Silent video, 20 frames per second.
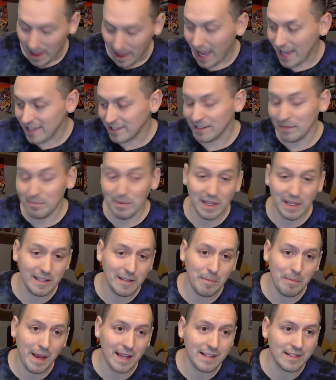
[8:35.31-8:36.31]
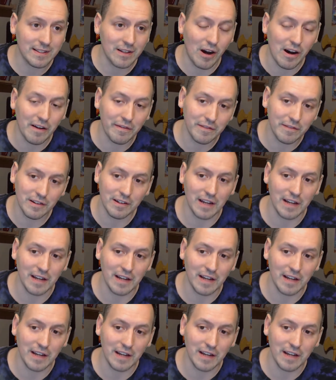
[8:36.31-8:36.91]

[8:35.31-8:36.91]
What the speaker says: submitted the best offer,